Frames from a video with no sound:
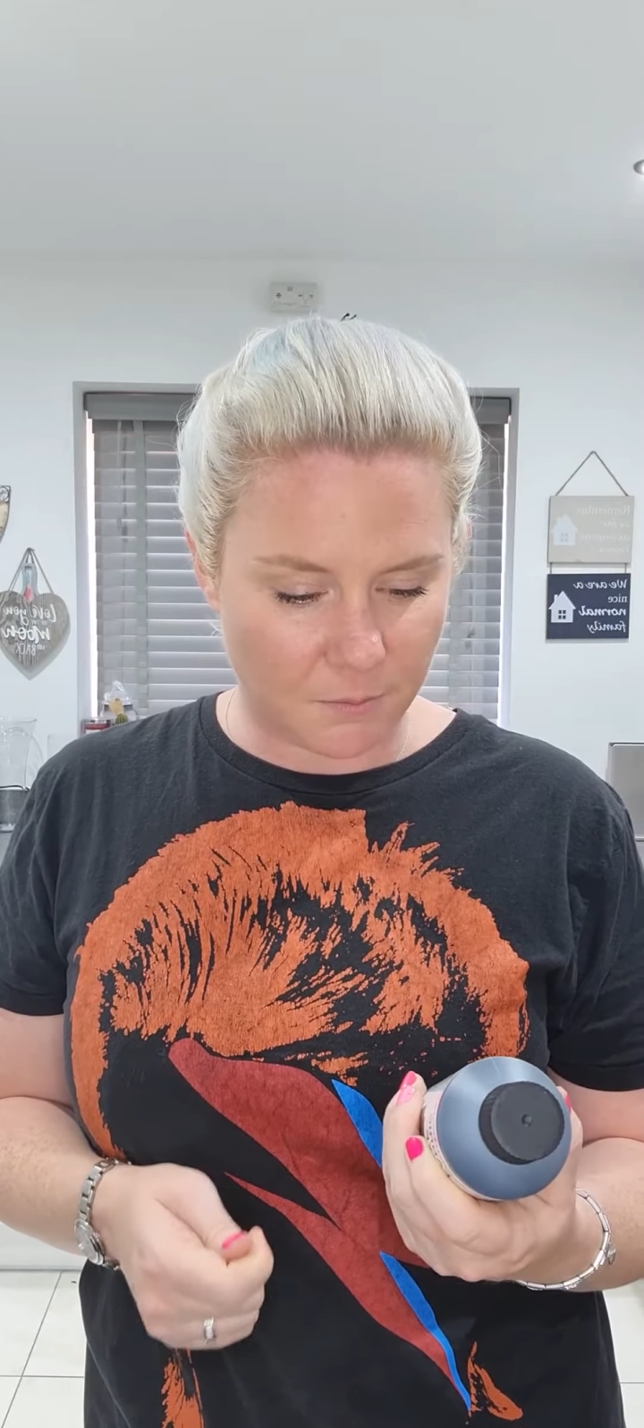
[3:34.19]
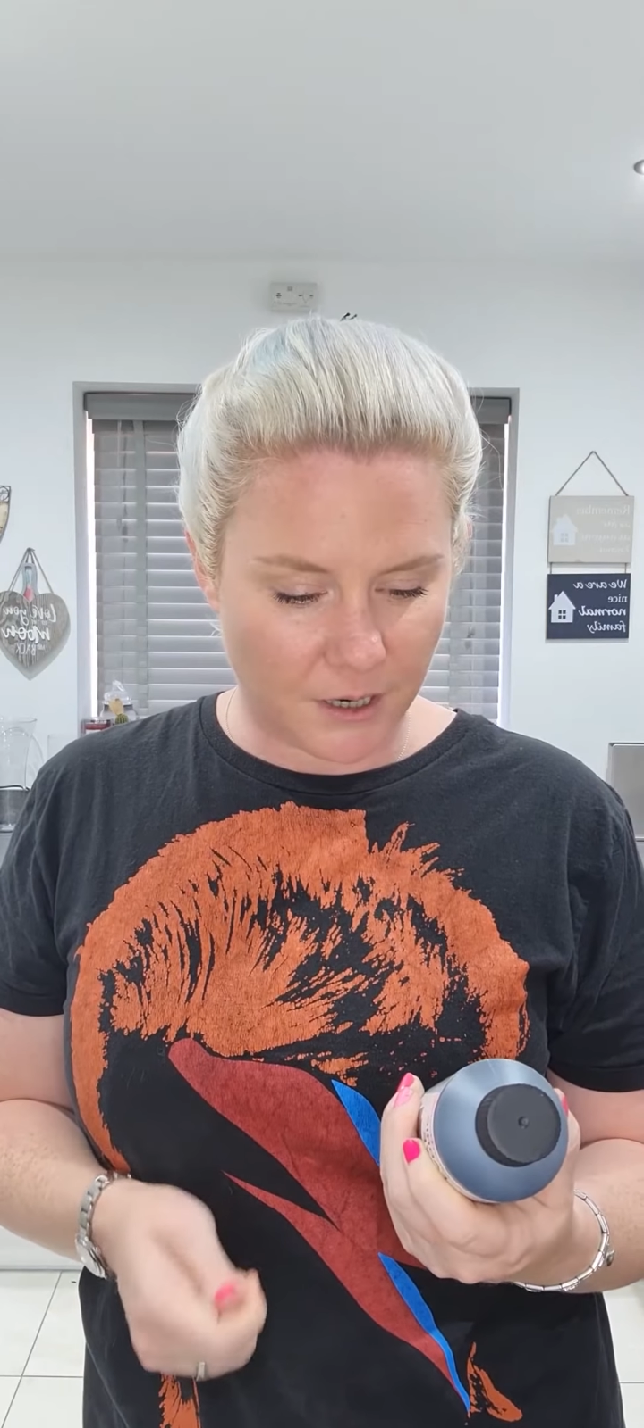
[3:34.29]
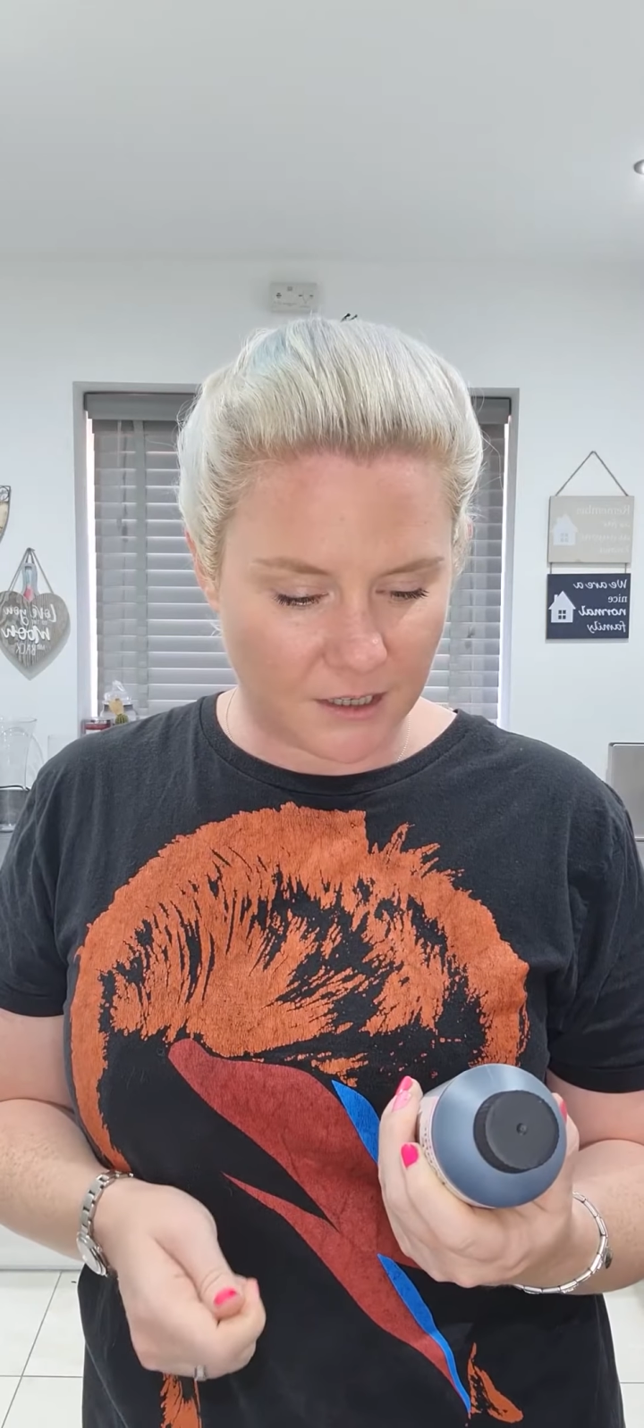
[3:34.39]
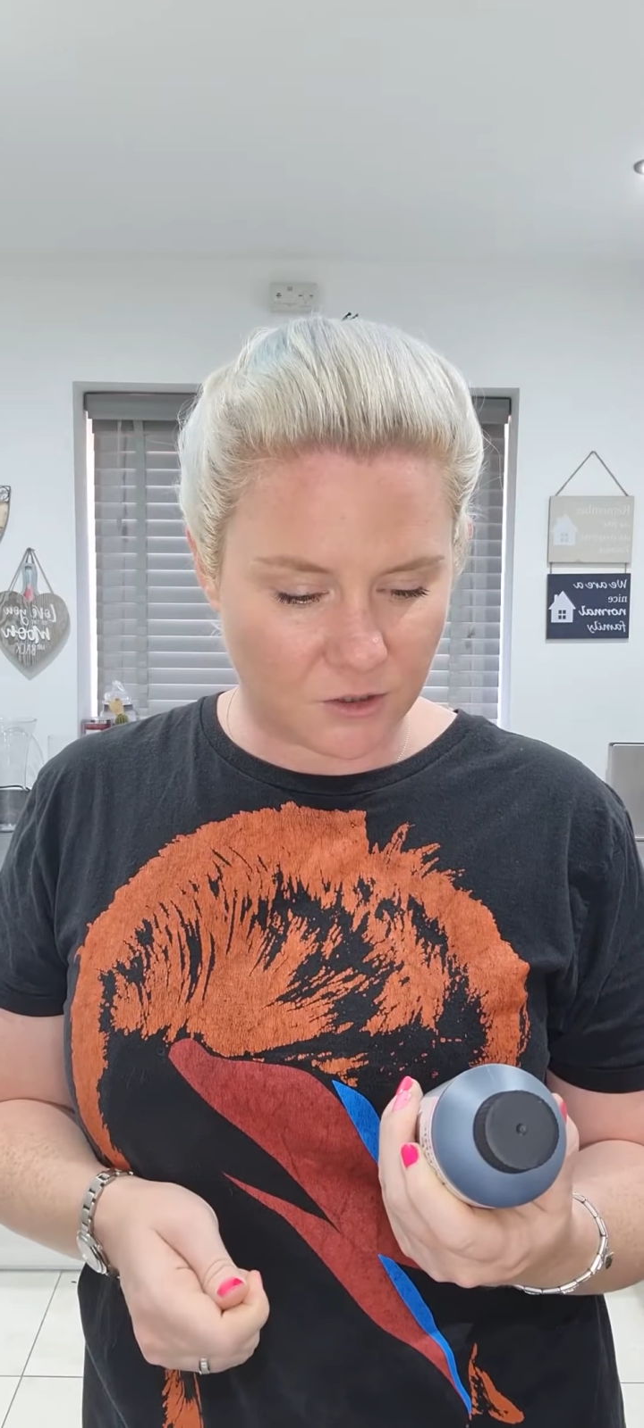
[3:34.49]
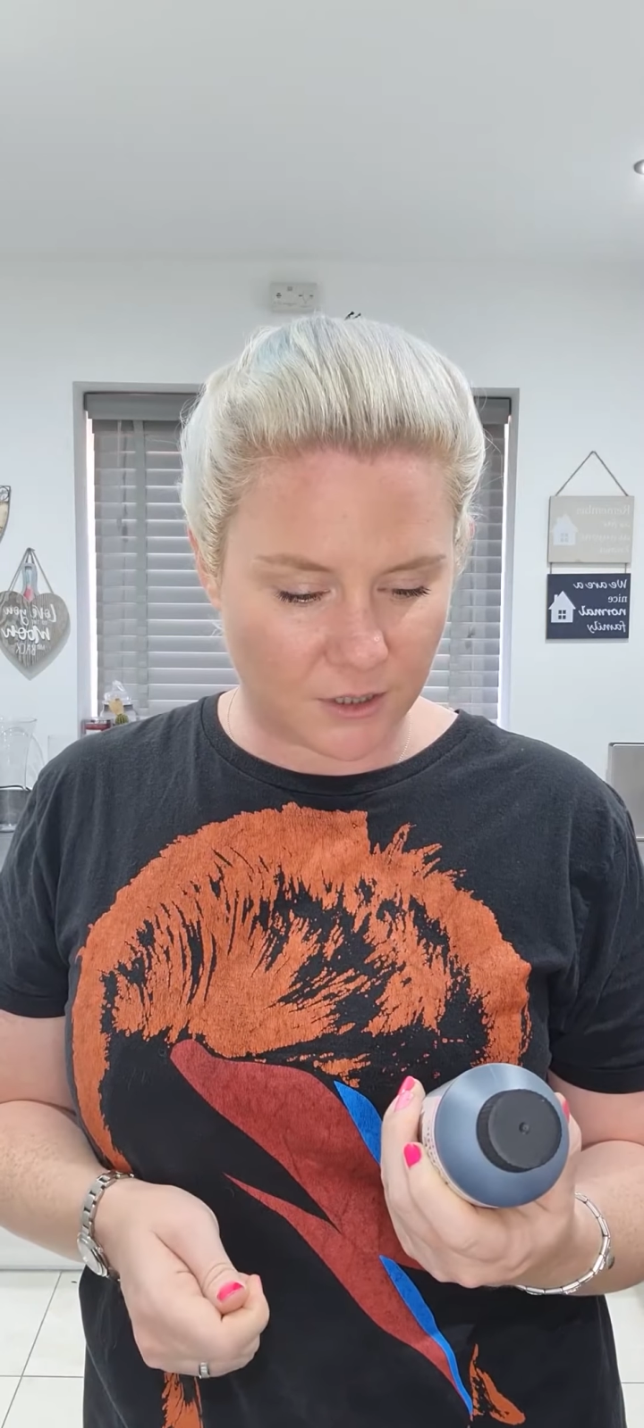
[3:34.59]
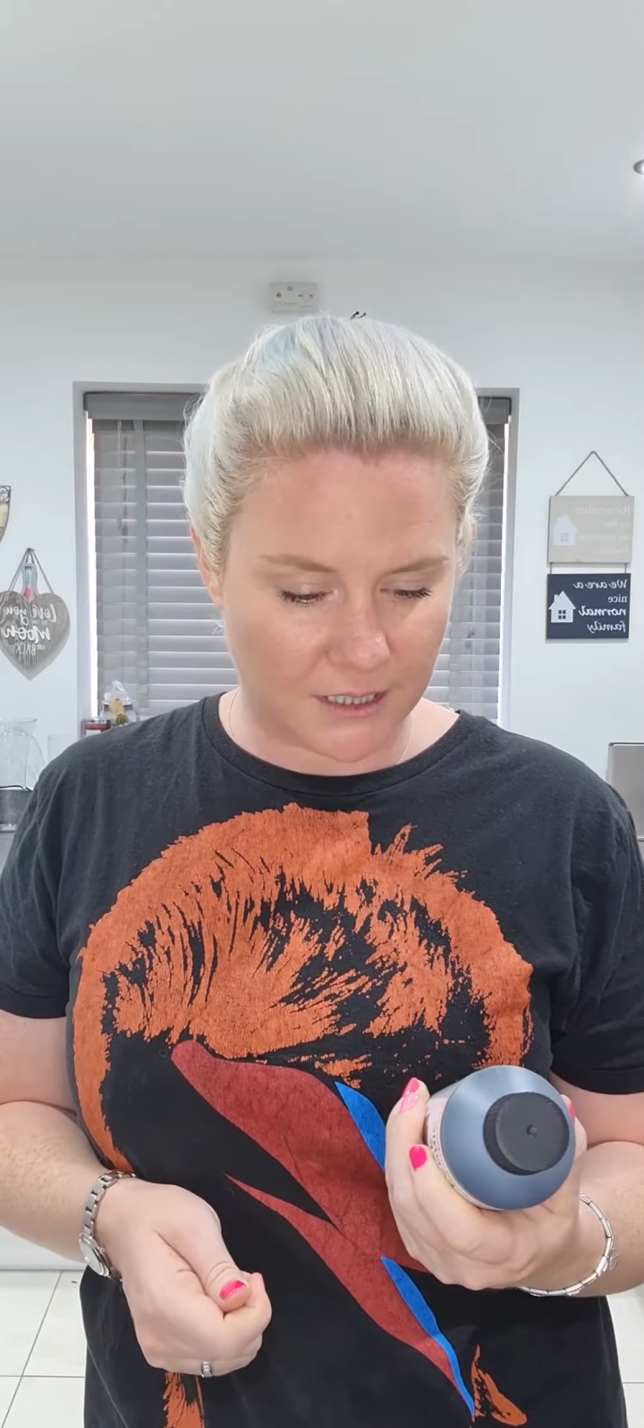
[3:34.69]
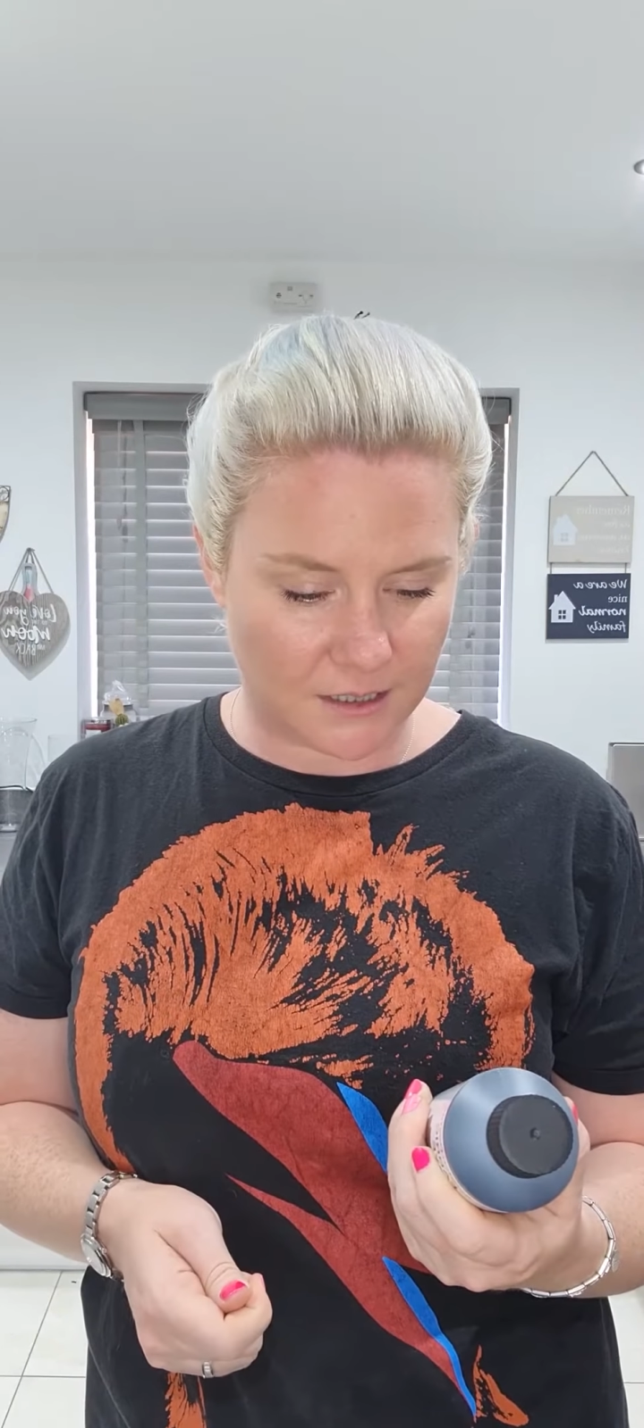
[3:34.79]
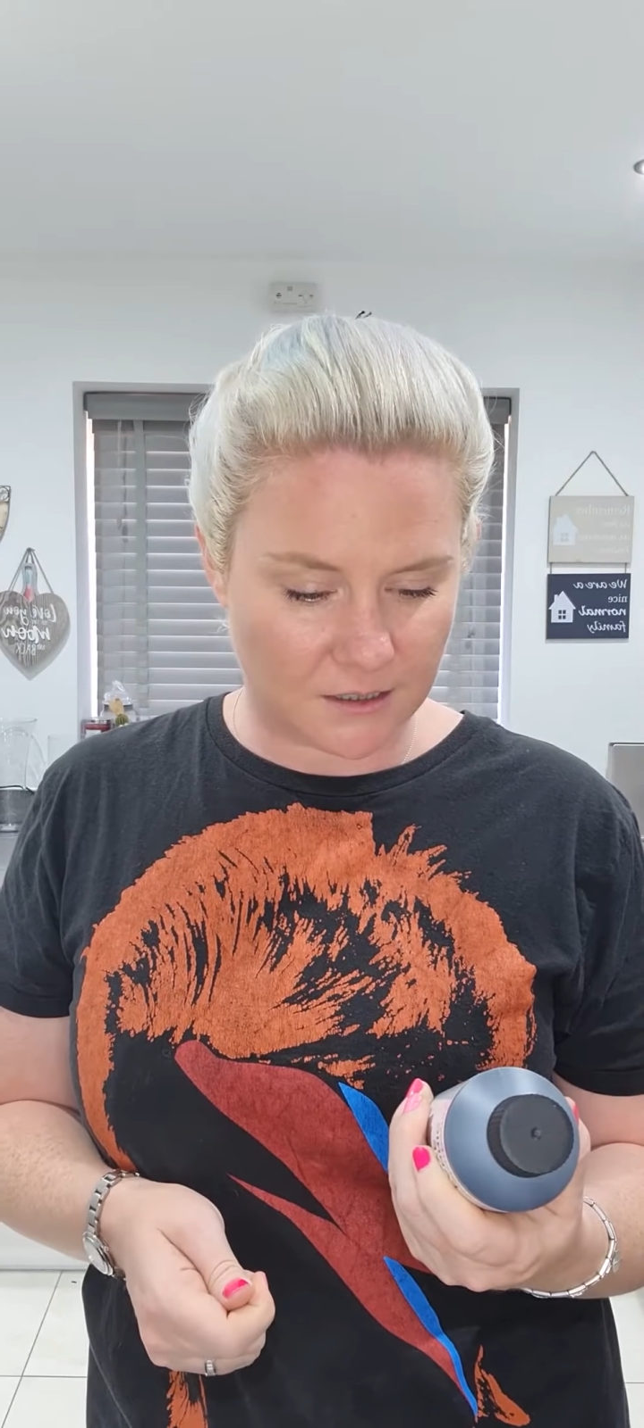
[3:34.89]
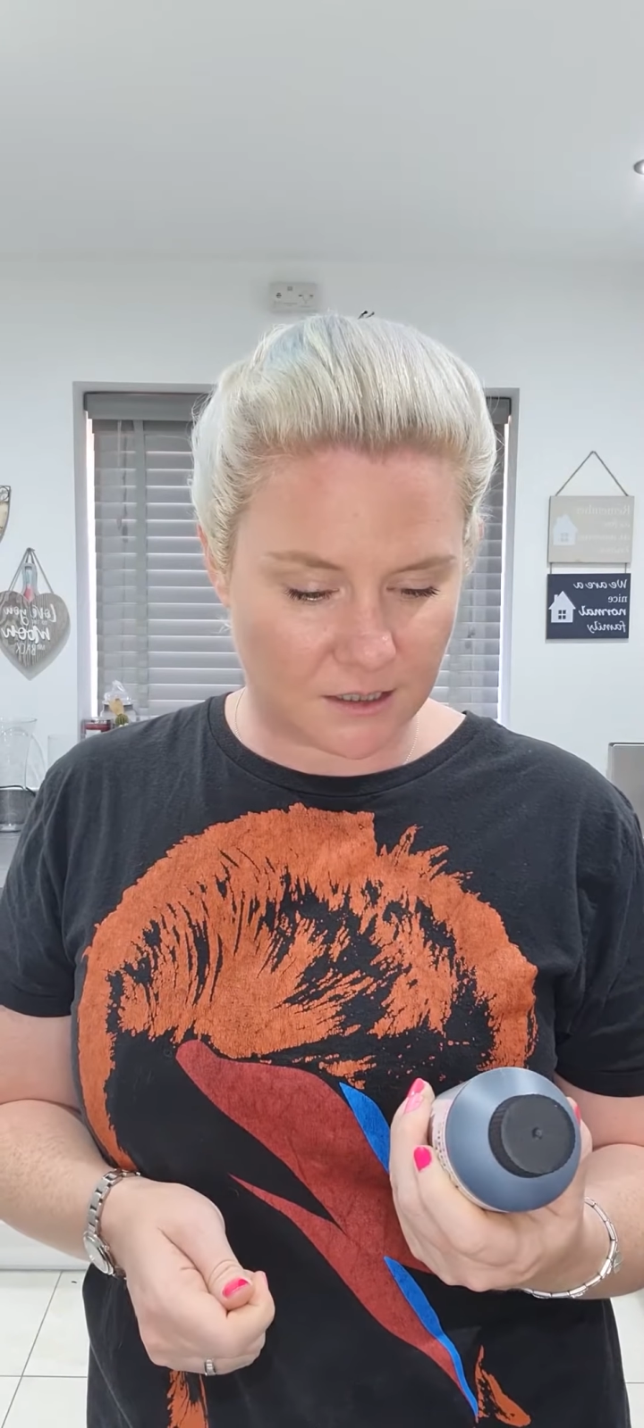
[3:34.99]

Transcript: penetrating